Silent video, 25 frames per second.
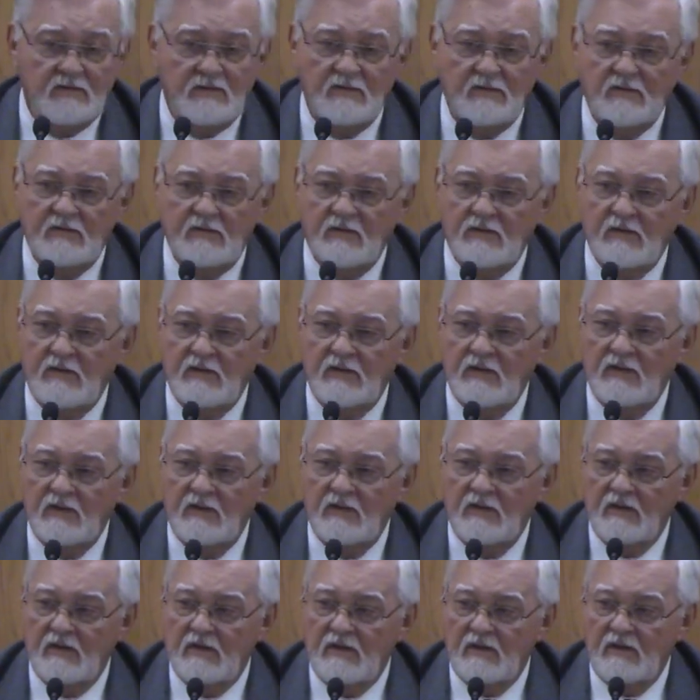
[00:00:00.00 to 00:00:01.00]

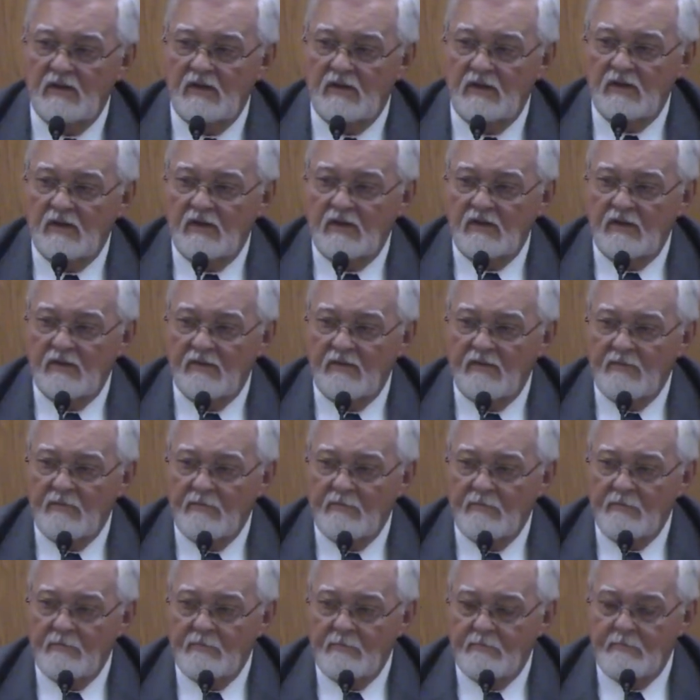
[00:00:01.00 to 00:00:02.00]

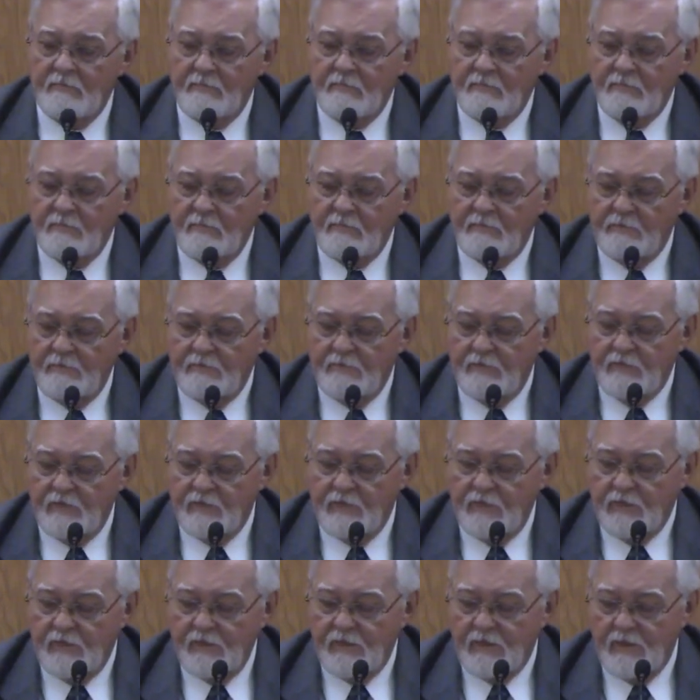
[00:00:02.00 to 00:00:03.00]

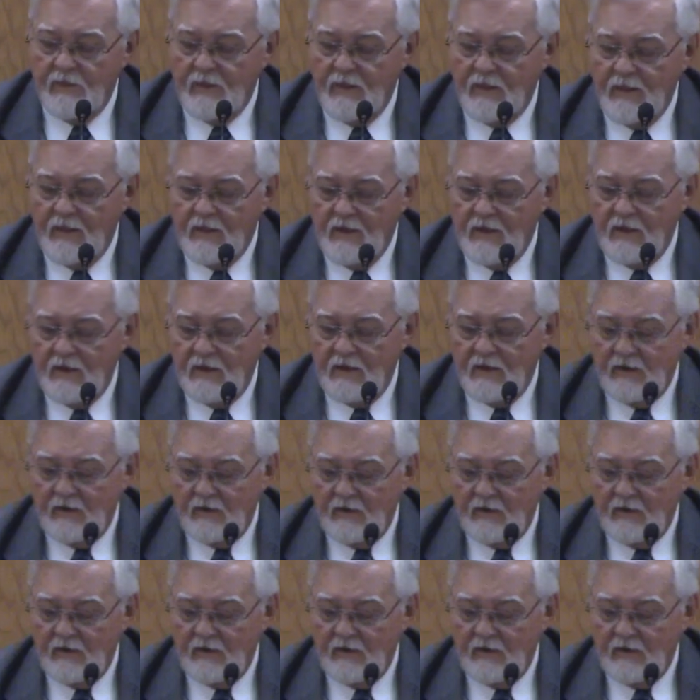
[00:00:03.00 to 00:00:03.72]
(silence)